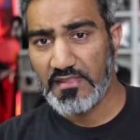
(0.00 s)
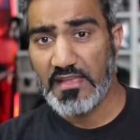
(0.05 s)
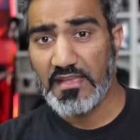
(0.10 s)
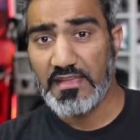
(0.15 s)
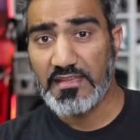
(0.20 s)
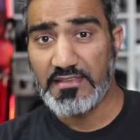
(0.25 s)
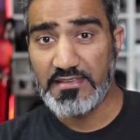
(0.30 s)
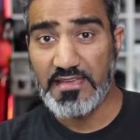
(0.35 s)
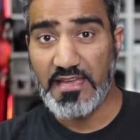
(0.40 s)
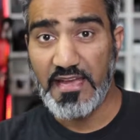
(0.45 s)

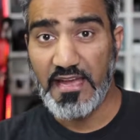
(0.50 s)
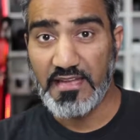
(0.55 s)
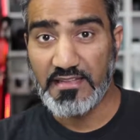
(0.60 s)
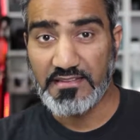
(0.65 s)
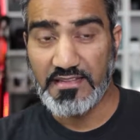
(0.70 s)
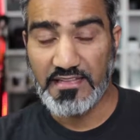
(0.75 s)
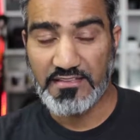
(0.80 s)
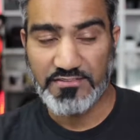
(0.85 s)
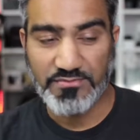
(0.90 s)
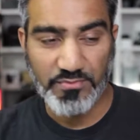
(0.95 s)
Yeah,
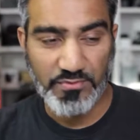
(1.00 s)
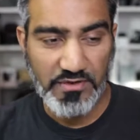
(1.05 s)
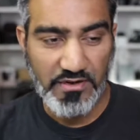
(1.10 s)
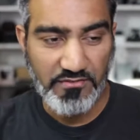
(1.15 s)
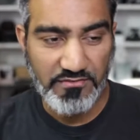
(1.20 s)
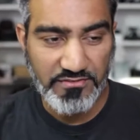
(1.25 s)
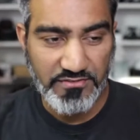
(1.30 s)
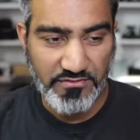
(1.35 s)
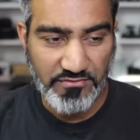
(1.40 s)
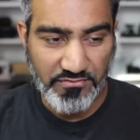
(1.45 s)
that's what I
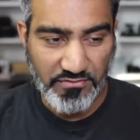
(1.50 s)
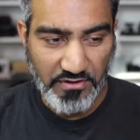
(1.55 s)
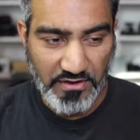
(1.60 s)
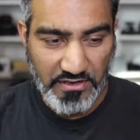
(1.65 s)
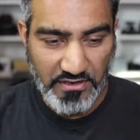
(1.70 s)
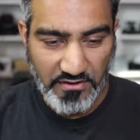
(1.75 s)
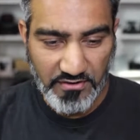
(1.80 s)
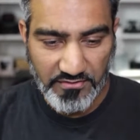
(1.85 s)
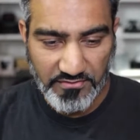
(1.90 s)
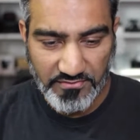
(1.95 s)
was
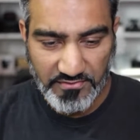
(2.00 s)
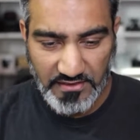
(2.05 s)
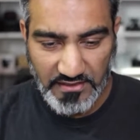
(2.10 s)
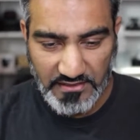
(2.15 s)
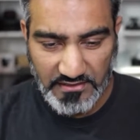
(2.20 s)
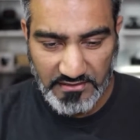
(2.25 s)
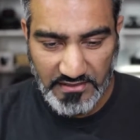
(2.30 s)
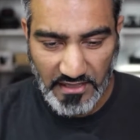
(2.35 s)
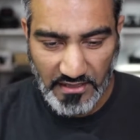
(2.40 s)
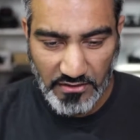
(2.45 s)
afraid of,
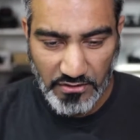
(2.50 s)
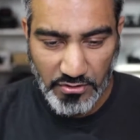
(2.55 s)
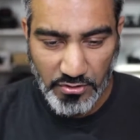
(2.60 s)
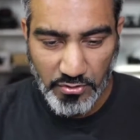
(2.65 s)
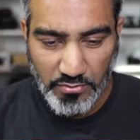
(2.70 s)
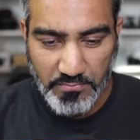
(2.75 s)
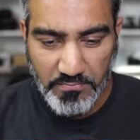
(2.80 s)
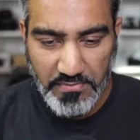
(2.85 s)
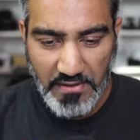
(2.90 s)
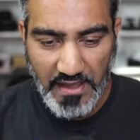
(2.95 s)
getting that
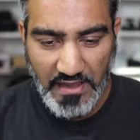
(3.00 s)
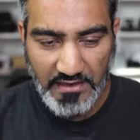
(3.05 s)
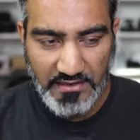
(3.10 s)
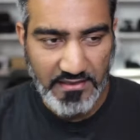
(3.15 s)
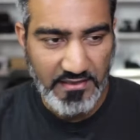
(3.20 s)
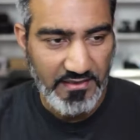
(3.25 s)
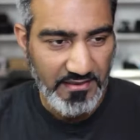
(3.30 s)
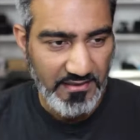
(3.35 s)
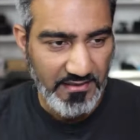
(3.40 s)
loop back